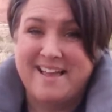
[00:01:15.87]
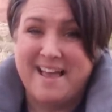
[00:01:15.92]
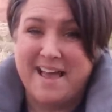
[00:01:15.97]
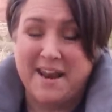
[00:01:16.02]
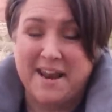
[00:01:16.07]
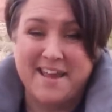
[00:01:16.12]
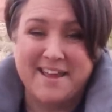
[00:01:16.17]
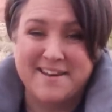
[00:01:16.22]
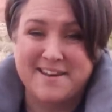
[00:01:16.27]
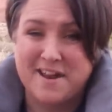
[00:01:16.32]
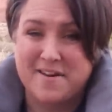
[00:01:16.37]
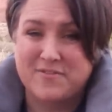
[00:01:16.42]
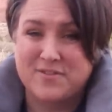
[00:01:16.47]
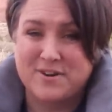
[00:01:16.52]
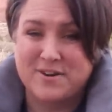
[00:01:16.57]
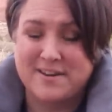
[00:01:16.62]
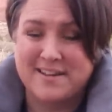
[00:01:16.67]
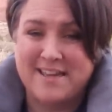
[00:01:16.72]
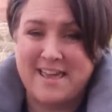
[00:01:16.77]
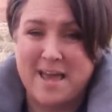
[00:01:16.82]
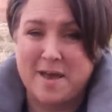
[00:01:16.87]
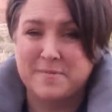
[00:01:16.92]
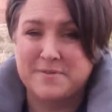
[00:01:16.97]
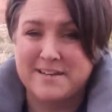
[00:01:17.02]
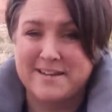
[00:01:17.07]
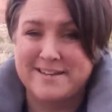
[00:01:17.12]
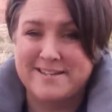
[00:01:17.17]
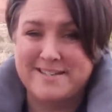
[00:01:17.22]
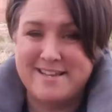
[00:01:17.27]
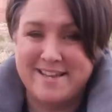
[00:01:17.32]
and I had never camped
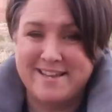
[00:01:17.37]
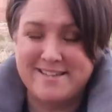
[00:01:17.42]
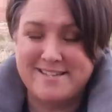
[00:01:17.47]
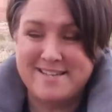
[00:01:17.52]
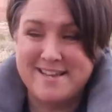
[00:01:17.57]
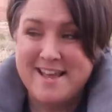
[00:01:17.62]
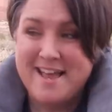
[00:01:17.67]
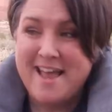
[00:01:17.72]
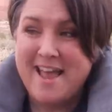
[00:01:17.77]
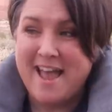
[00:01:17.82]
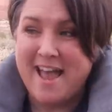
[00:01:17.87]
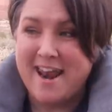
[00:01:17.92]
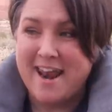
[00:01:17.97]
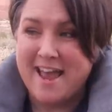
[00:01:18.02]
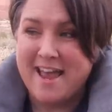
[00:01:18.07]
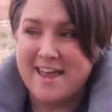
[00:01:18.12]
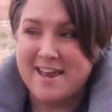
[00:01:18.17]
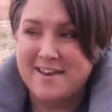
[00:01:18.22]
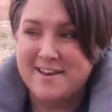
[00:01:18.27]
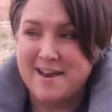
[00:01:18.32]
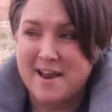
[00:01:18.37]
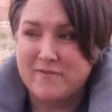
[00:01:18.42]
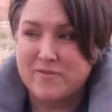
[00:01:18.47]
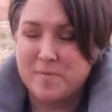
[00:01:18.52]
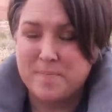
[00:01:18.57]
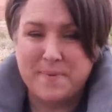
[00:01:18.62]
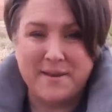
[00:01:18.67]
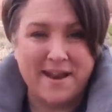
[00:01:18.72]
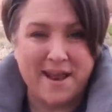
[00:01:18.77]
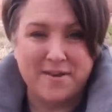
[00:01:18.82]
in a tent, and I had
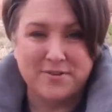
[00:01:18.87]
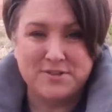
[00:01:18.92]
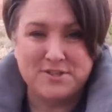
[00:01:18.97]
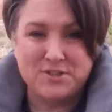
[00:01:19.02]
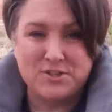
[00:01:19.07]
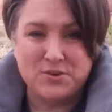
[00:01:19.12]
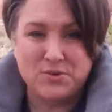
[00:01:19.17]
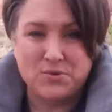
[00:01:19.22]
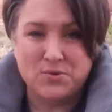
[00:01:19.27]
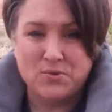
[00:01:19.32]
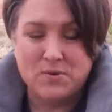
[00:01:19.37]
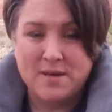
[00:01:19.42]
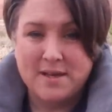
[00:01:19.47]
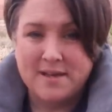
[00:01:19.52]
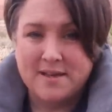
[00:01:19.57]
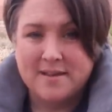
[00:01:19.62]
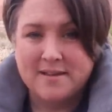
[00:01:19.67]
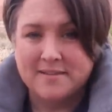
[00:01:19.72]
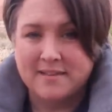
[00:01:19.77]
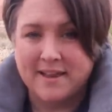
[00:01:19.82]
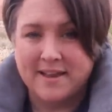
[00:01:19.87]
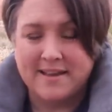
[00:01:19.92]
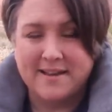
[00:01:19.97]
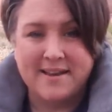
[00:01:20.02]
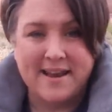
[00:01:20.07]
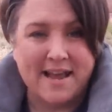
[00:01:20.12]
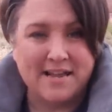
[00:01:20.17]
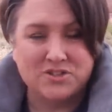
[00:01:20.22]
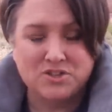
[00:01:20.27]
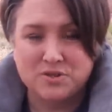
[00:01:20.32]
never been out to like
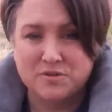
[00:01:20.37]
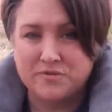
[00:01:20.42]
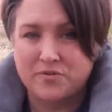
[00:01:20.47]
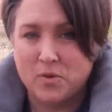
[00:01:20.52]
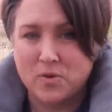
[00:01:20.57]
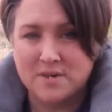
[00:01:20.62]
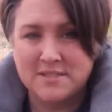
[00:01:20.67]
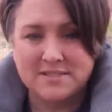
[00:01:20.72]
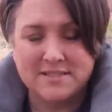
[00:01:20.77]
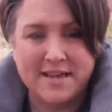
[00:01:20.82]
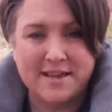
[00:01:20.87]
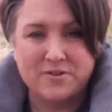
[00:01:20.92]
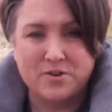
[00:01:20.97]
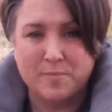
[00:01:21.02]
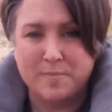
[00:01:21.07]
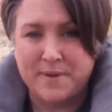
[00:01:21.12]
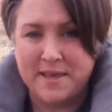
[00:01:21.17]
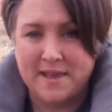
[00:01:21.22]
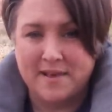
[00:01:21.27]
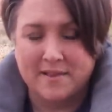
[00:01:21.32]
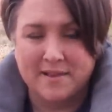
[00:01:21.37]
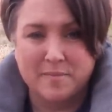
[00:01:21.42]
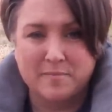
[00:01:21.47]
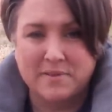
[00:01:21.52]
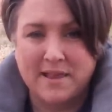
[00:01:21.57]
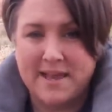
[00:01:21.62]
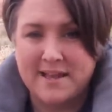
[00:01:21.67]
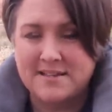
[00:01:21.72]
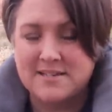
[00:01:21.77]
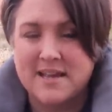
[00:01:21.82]
National Forest land or
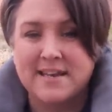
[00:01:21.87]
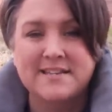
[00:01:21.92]
BLM land.